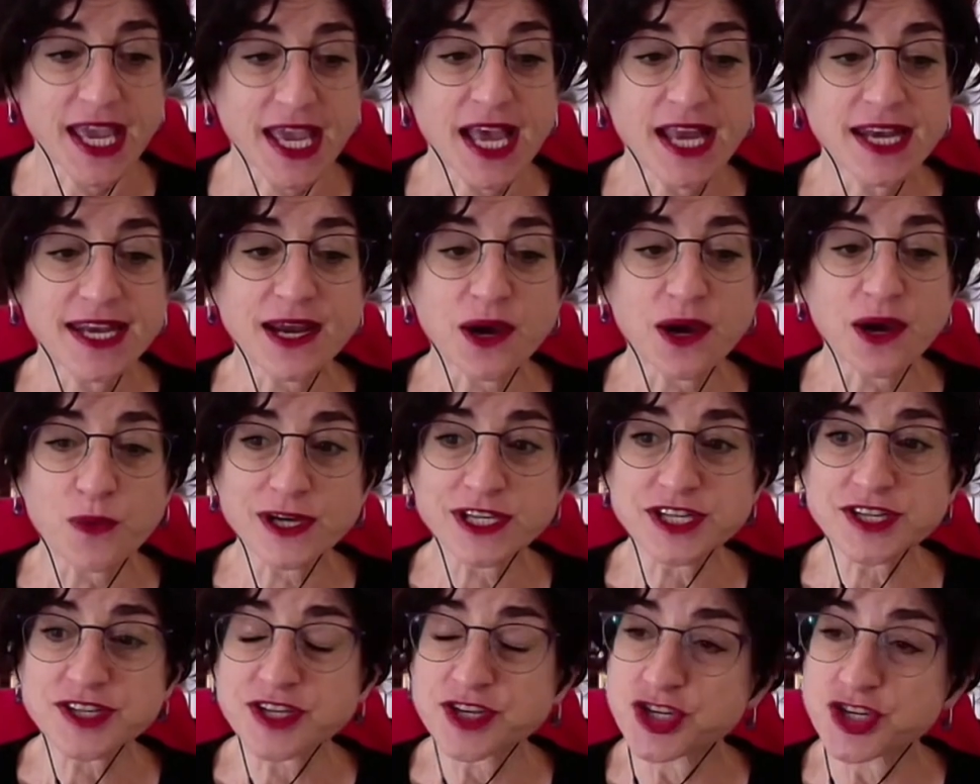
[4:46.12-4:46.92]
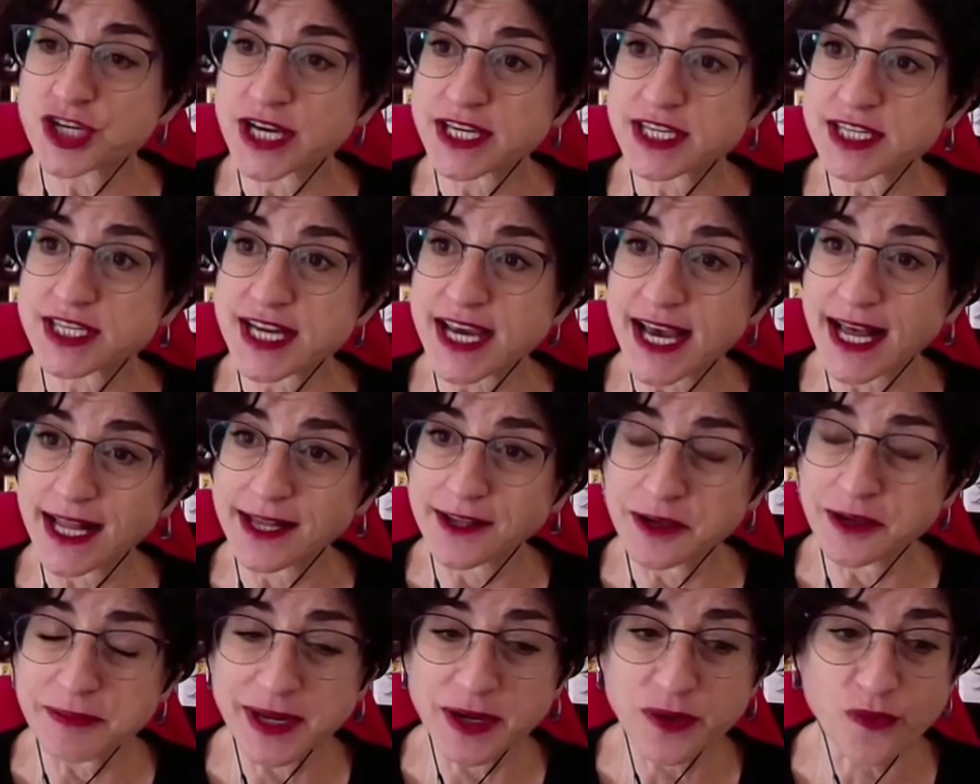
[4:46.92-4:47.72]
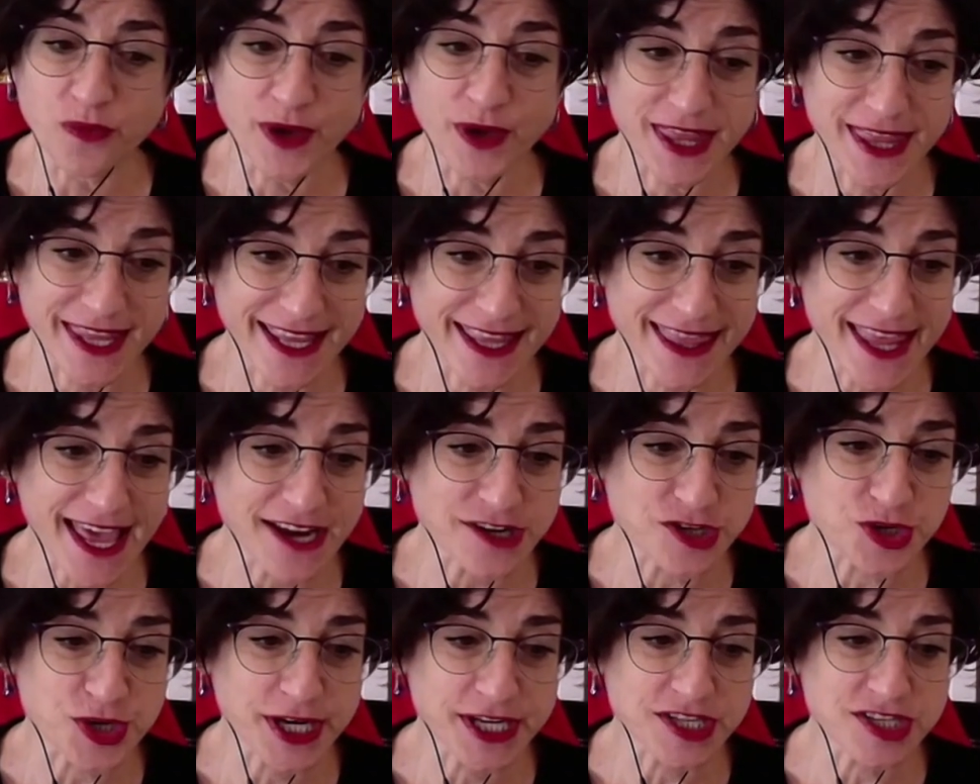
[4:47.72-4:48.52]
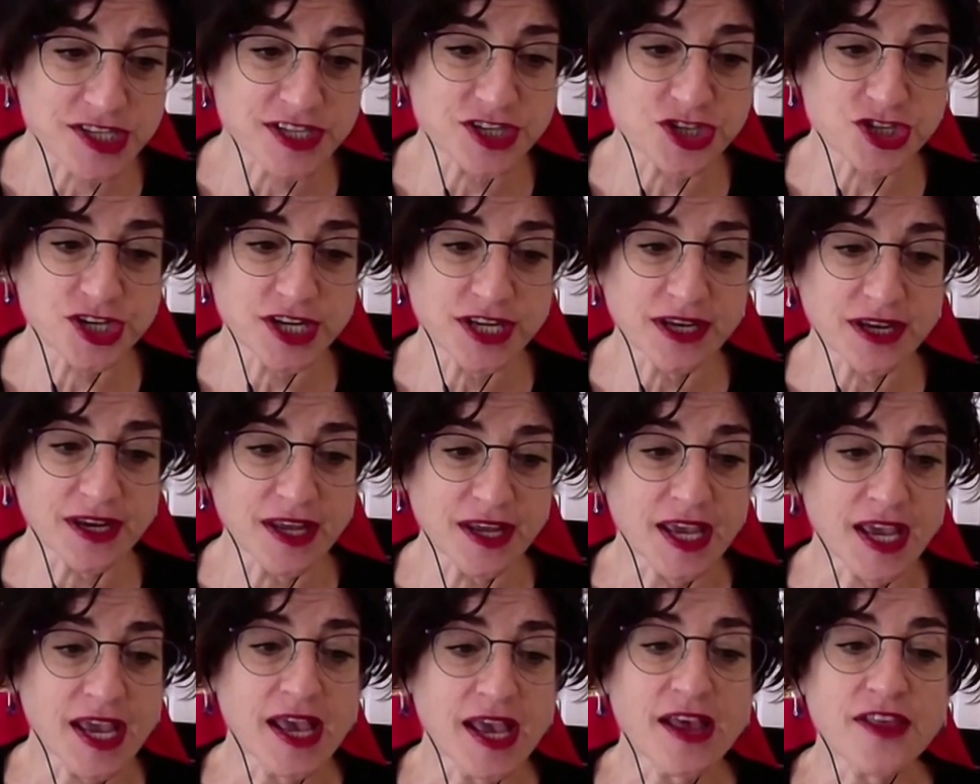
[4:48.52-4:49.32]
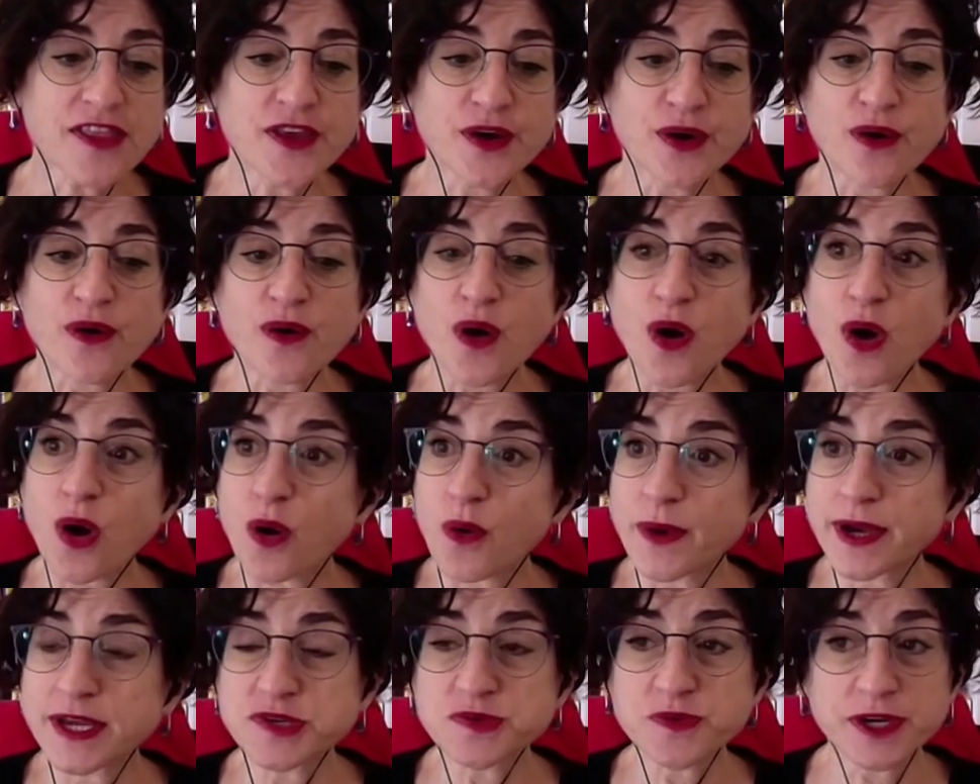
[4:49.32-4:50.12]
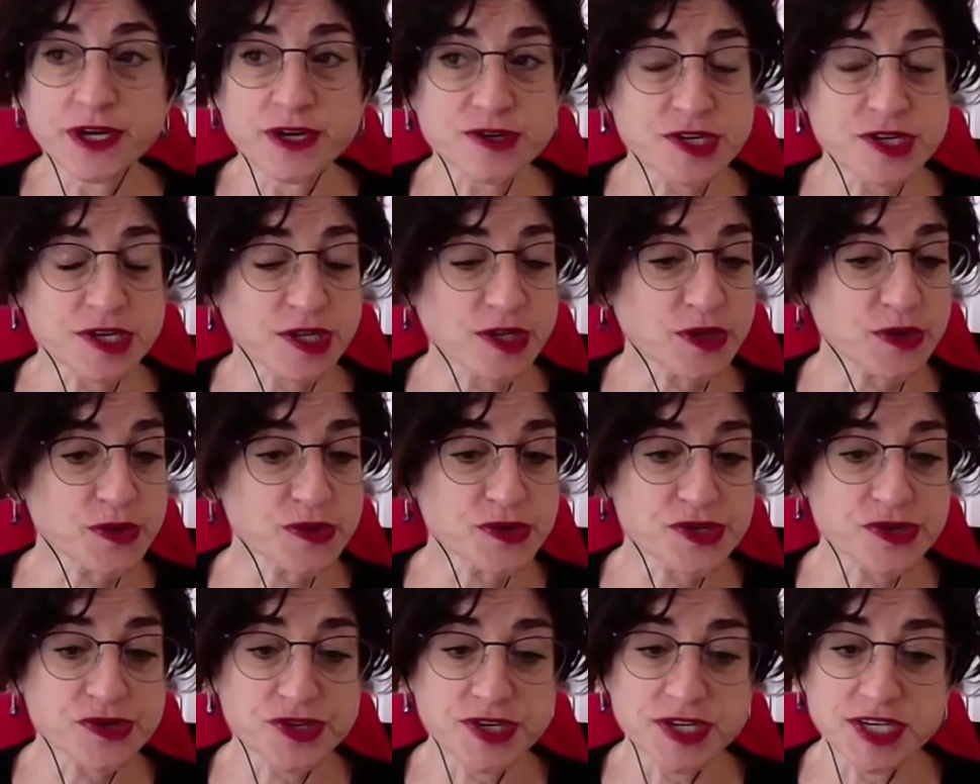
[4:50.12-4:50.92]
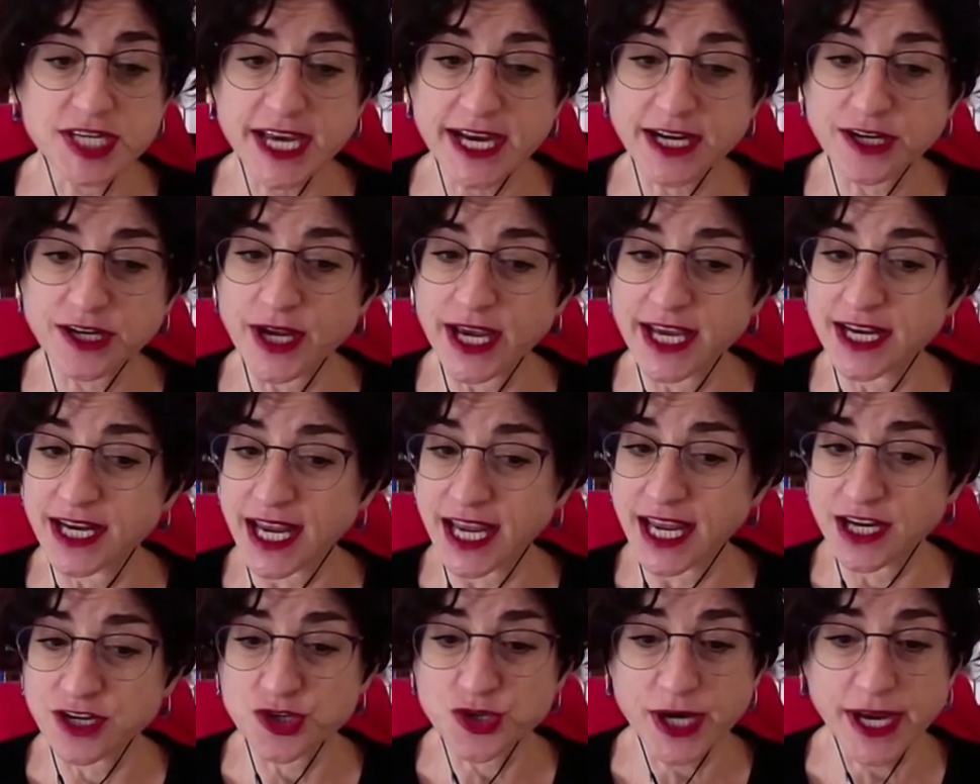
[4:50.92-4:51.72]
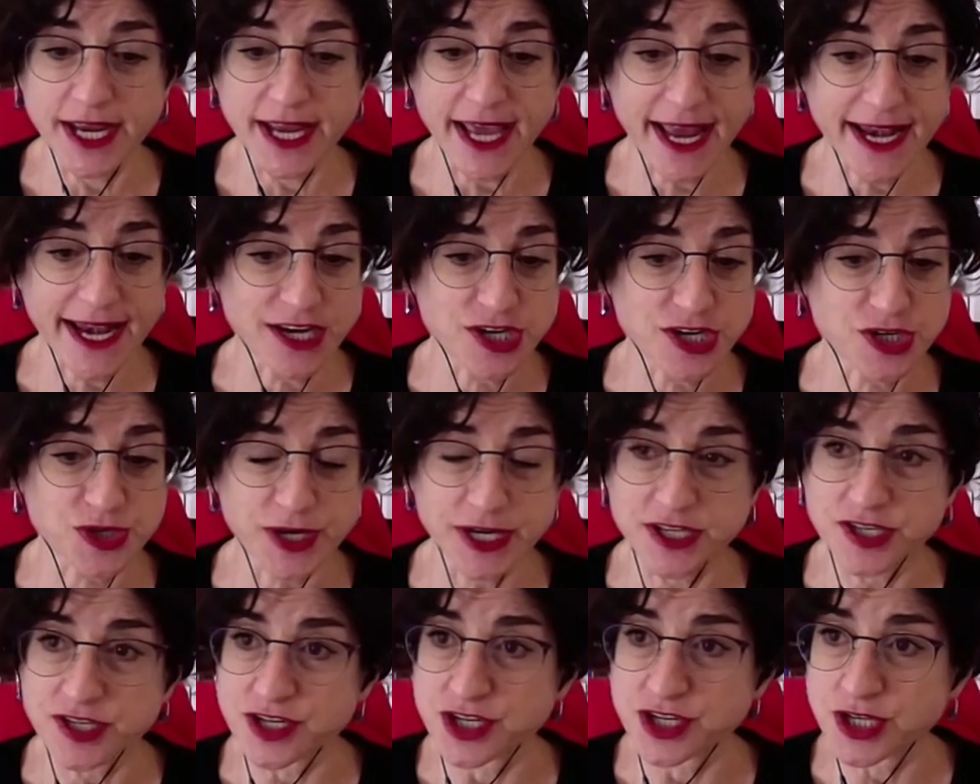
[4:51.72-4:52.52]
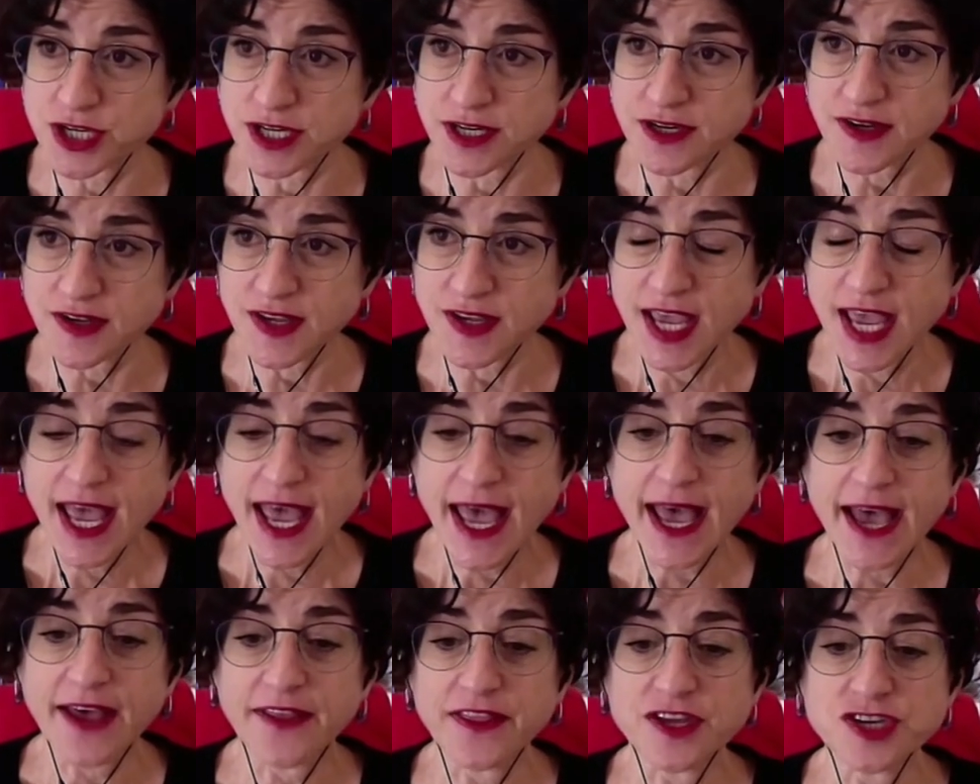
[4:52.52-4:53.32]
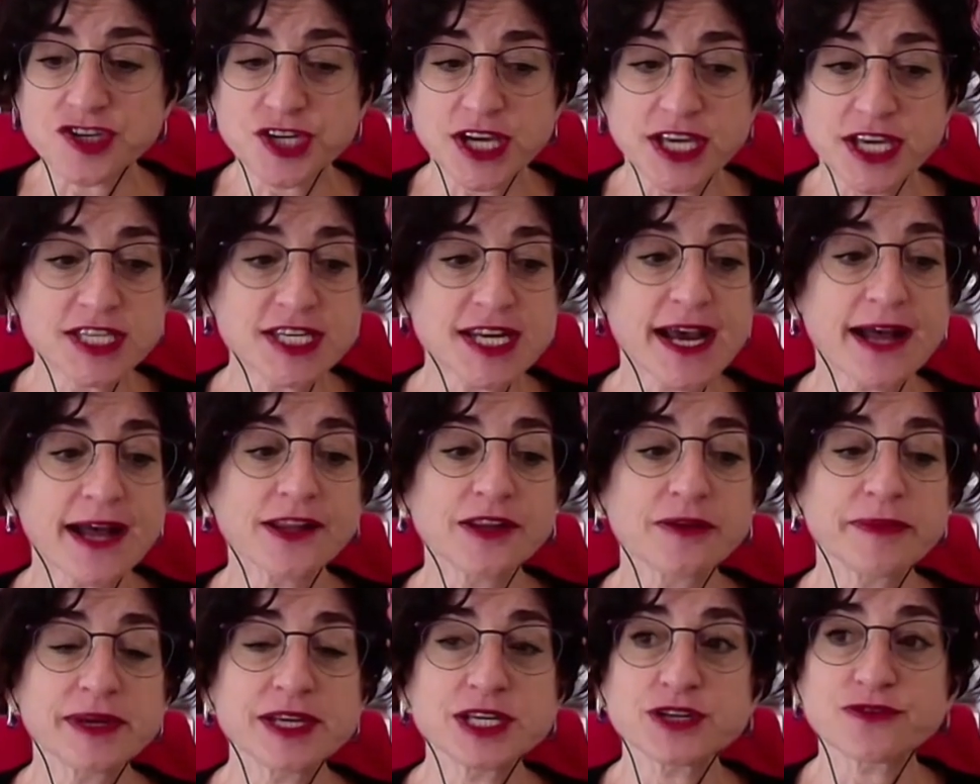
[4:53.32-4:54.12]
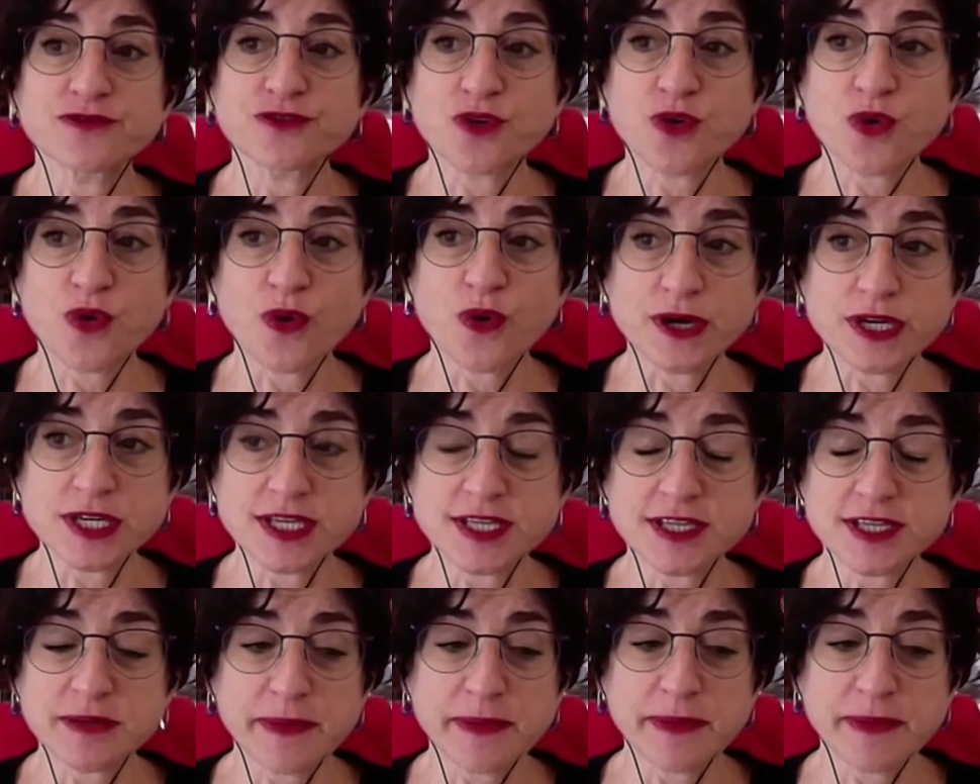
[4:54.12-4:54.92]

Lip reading: Now, what's the just element within that transition? There are always winners and losers in any transition. And the just element, of course, is